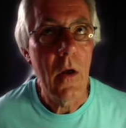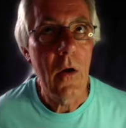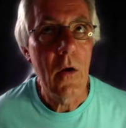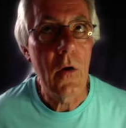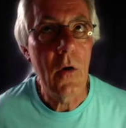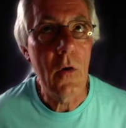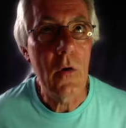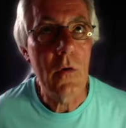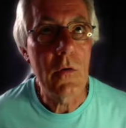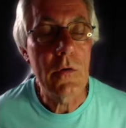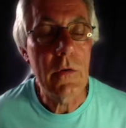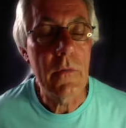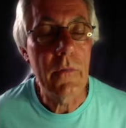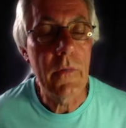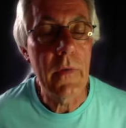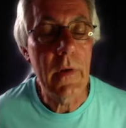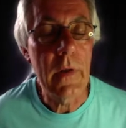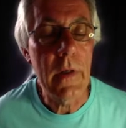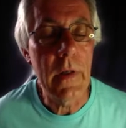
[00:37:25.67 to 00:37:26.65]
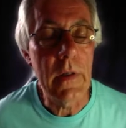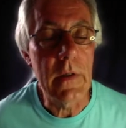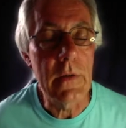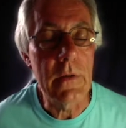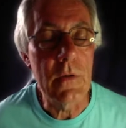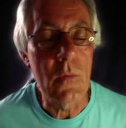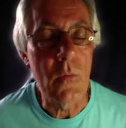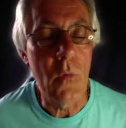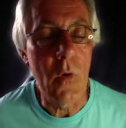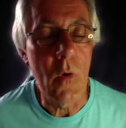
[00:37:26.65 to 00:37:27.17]
colours of the
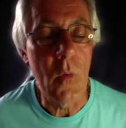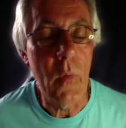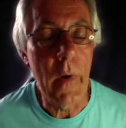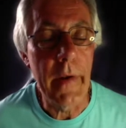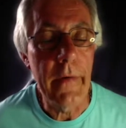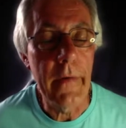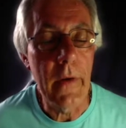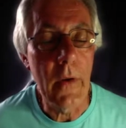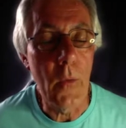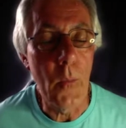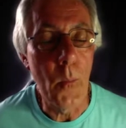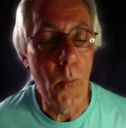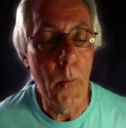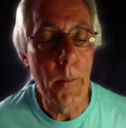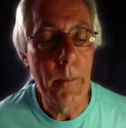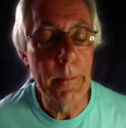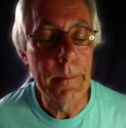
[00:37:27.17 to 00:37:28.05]
lids and what went in them.